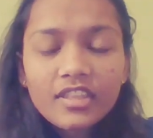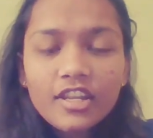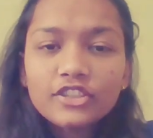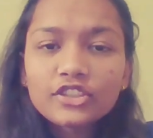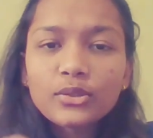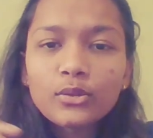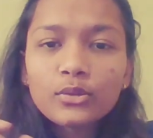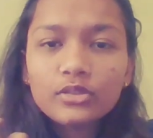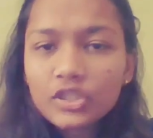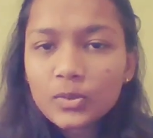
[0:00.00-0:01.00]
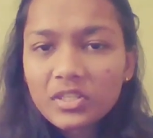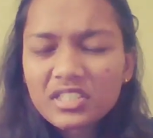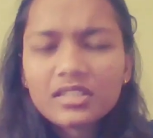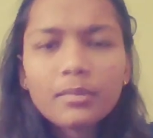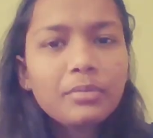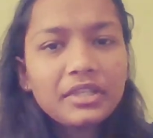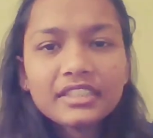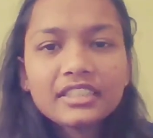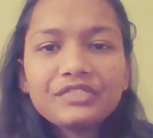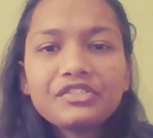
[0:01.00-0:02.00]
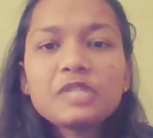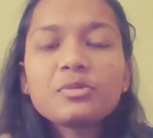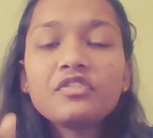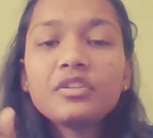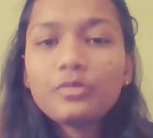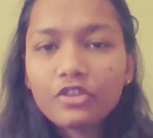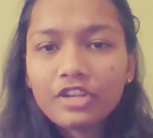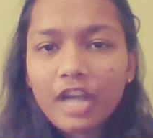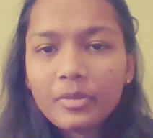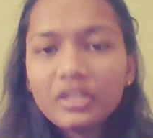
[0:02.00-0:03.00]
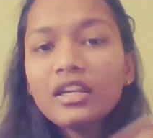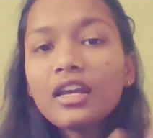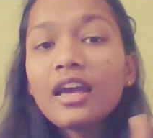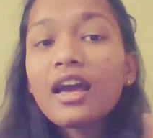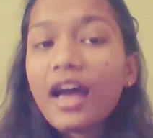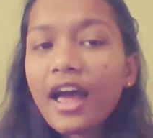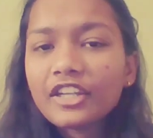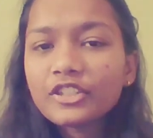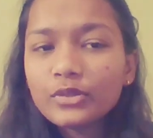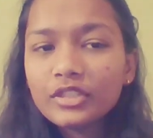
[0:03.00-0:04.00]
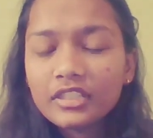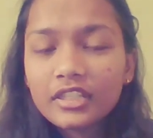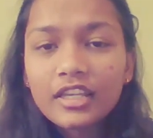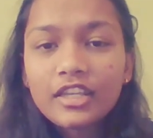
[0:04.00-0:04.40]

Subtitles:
So this was the basic difference between programming and coding.